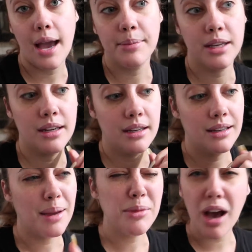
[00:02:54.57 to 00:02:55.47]
I'm
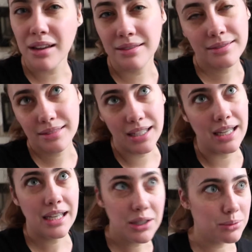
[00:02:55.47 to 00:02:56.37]
gonna, I'm not
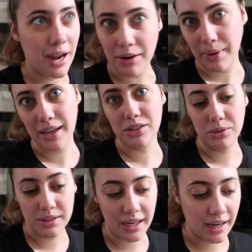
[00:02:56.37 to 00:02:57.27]
gonna eat right away as
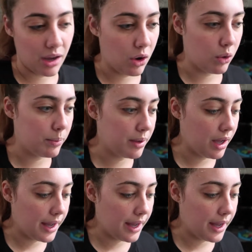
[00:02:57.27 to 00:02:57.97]
soon as I get home.